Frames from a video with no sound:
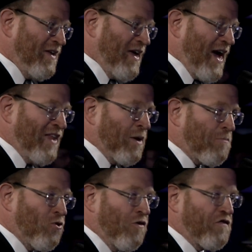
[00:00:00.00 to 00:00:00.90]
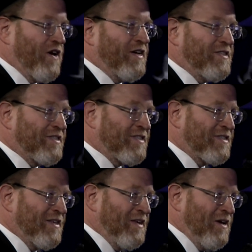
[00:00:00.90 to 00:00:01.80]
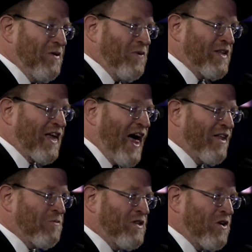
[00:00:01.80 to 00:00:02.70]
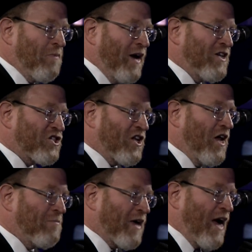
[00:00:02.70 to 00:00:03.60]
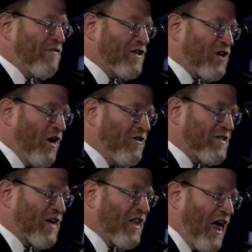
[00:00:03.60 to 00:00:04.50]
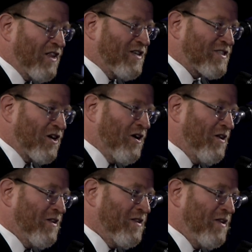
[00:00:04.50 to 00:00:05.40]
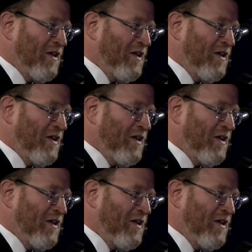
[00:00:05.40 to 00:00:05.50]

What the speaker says: And the proof is, when the Rebbeinu Shalom gave the Torah to Klal Yisrael,